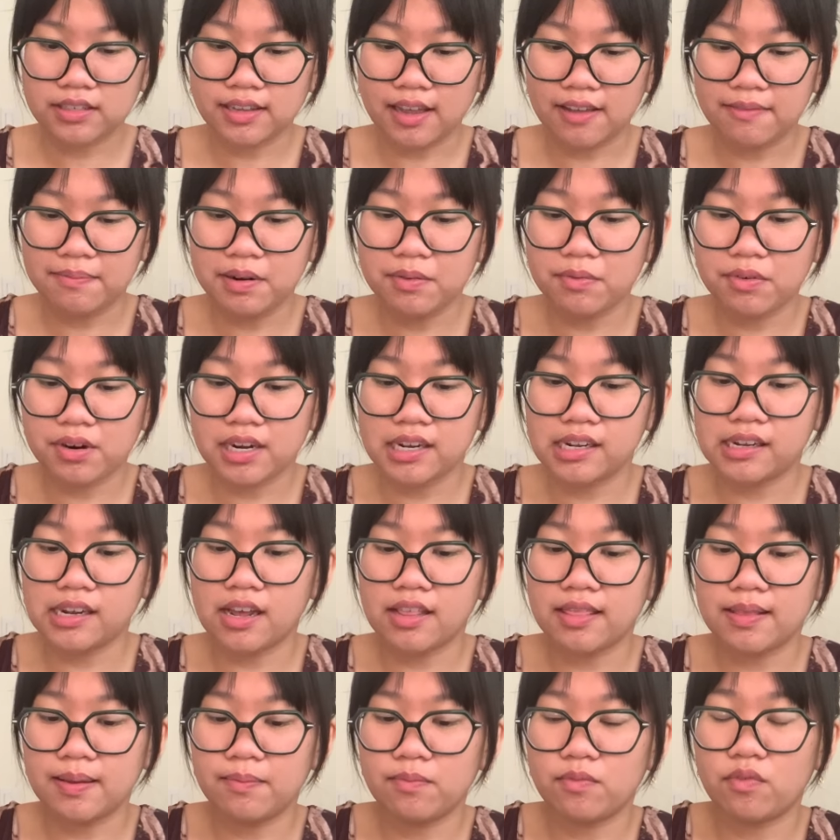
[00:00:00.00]
I've been working
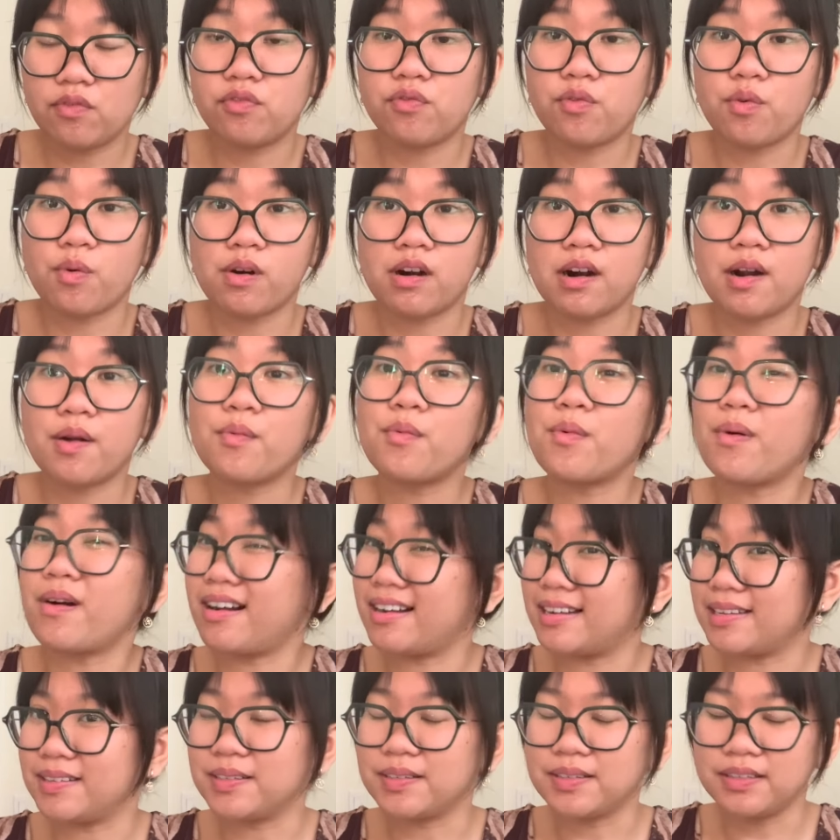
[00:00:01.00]
on them for a
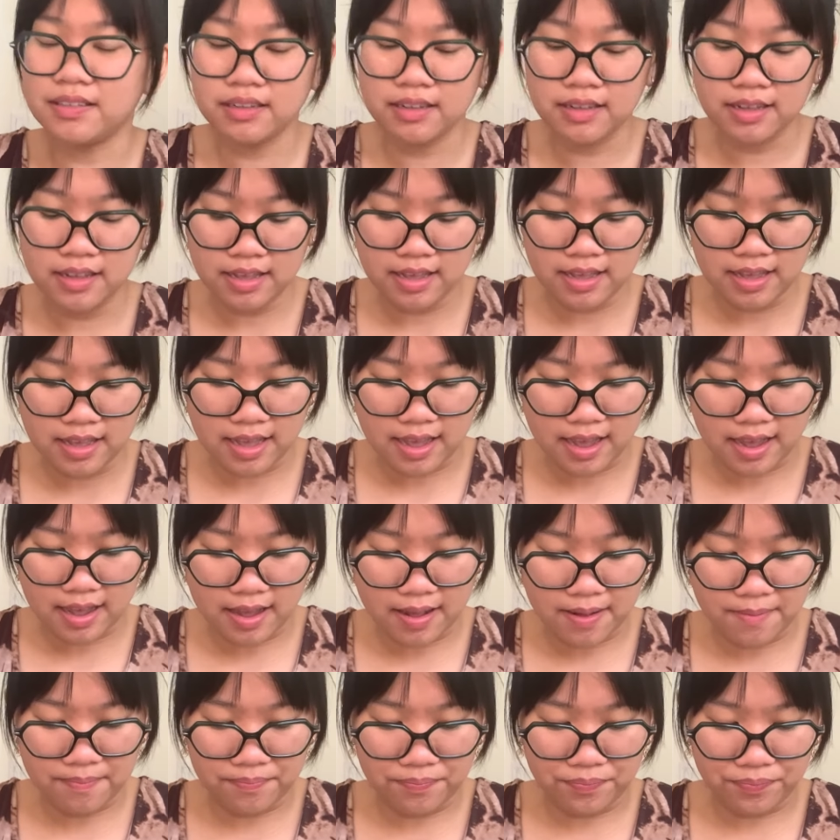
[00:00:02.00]
while.
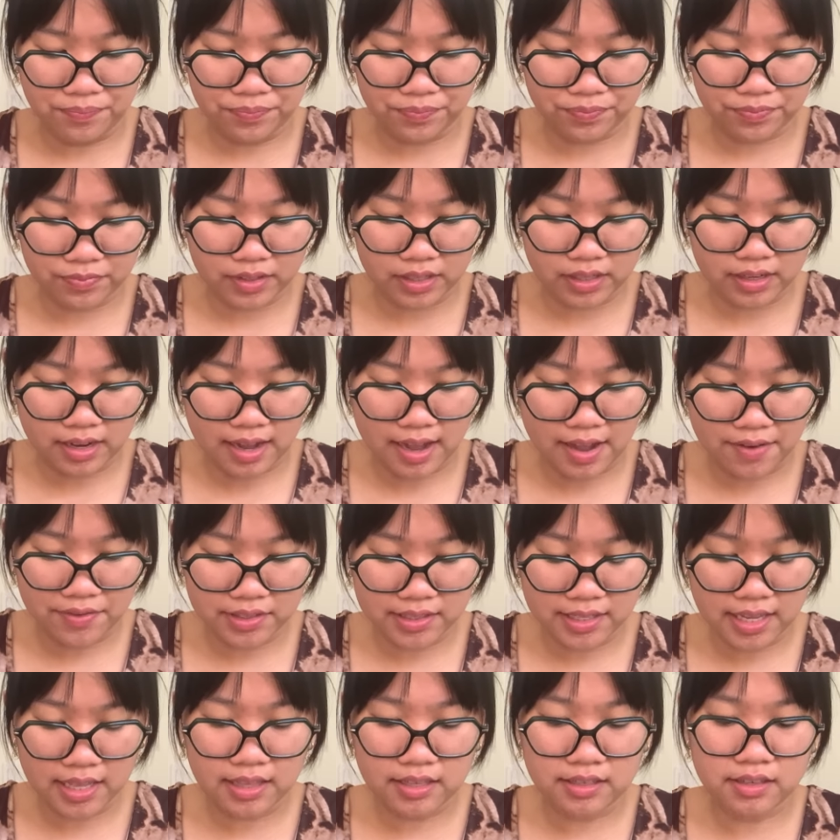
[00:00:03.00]
I
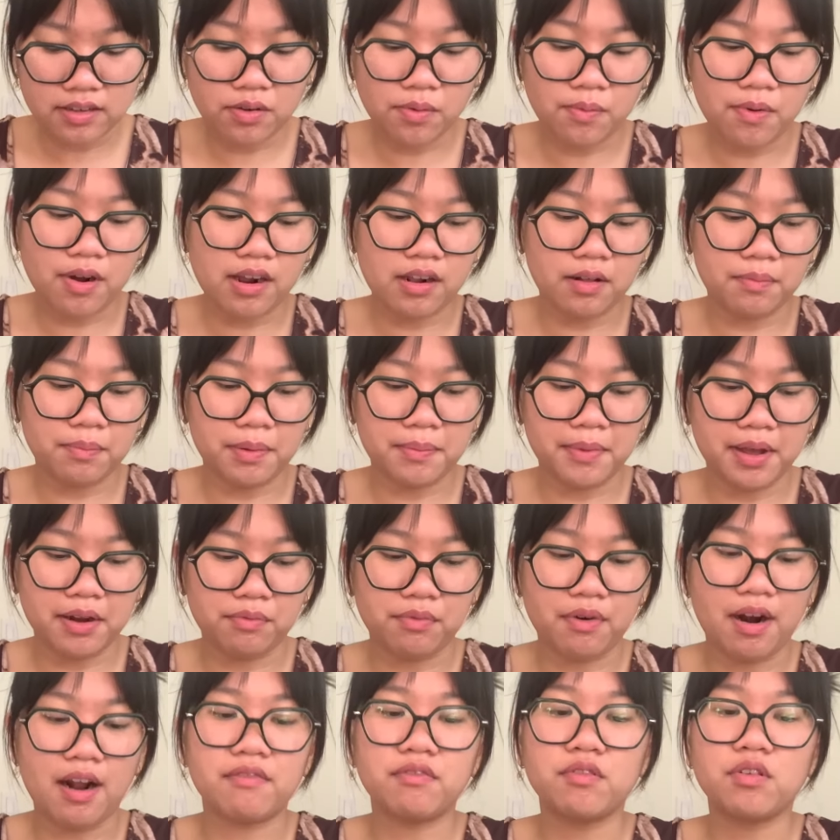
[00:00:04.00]
haven't said this in a while, but my
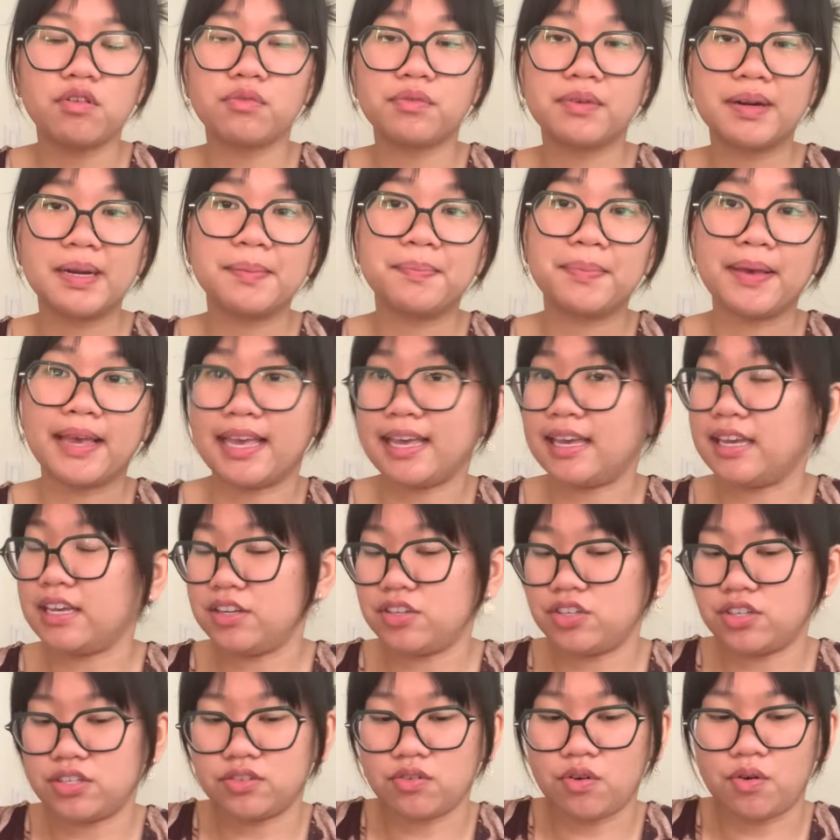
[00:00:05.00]
Ravelry
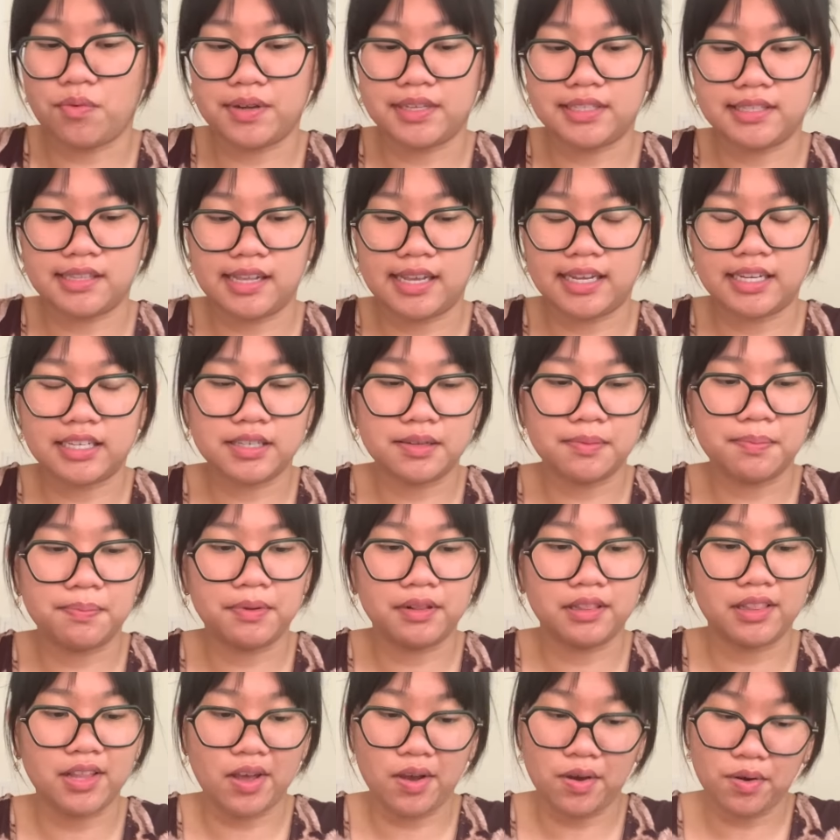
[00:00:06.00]
page is always linked
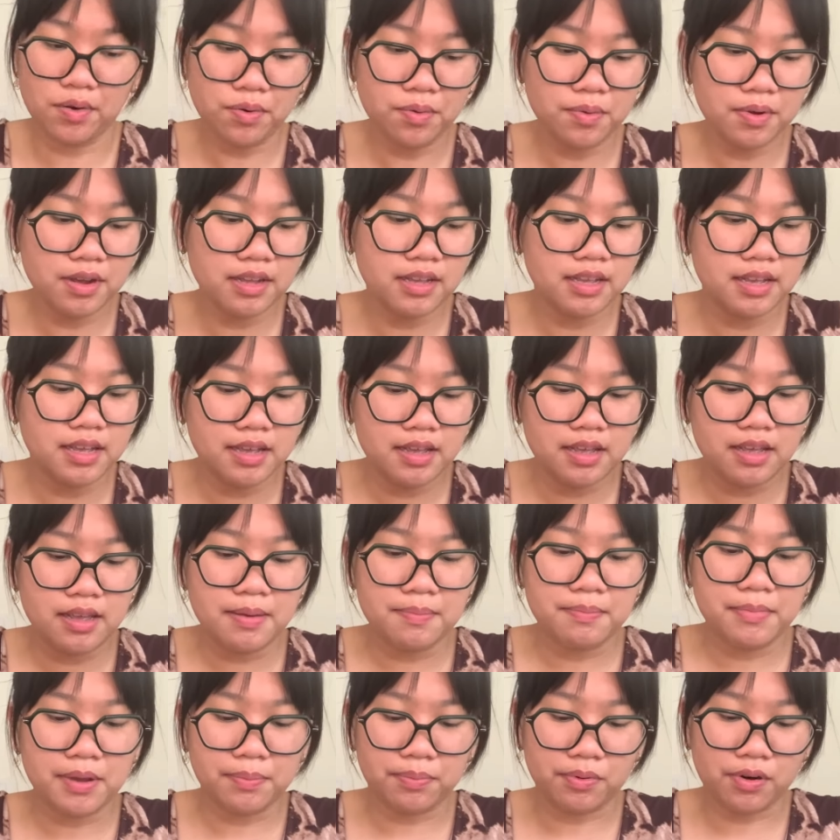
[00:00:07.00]
below
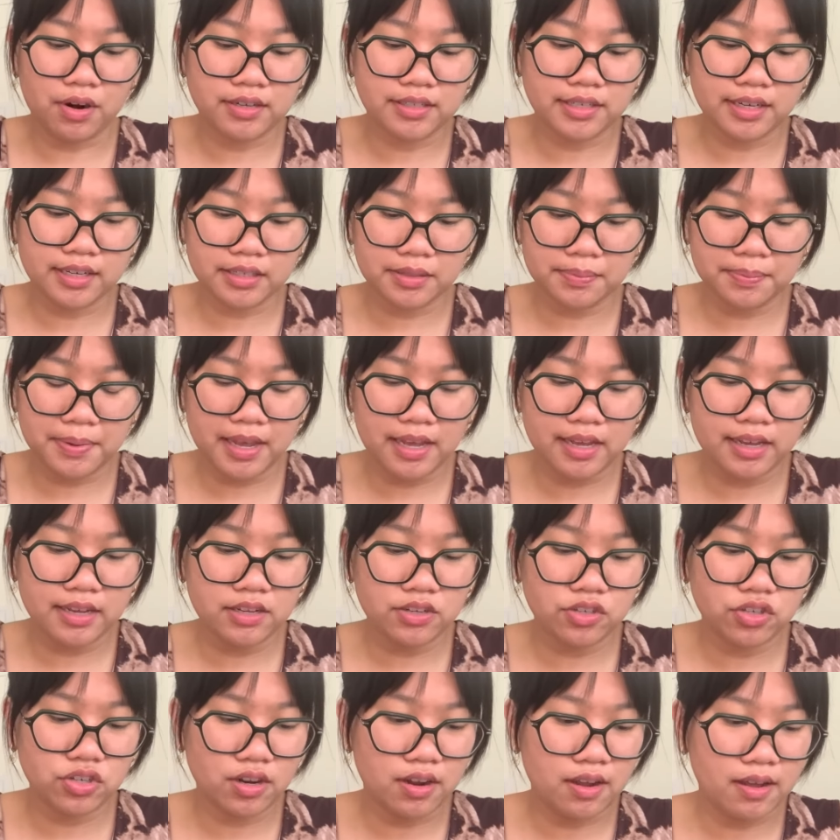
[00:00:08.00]
the projects
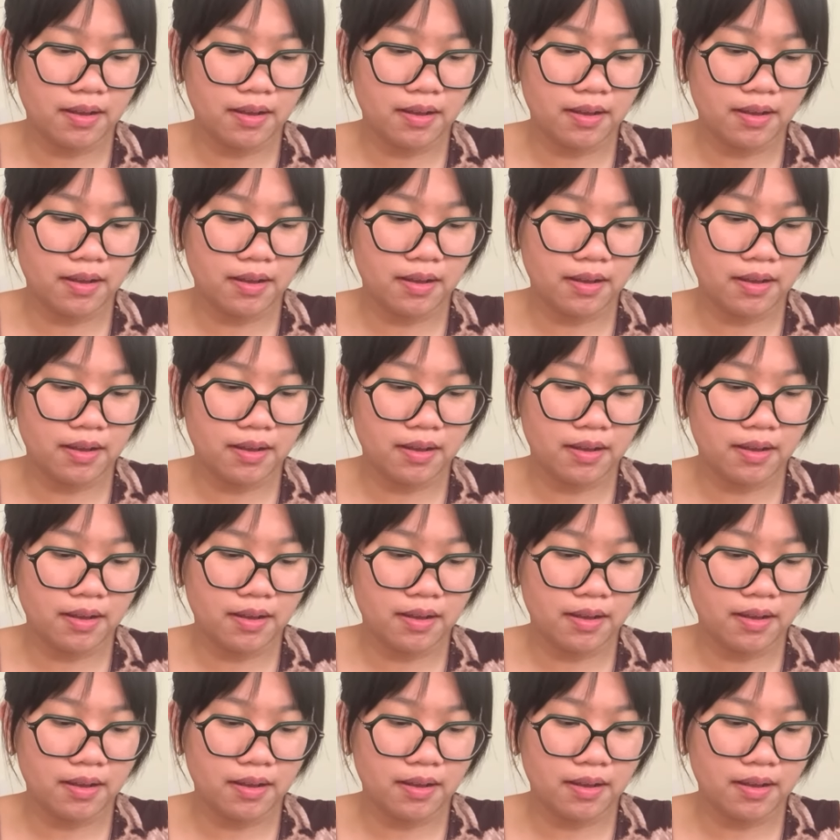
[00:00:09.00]
page.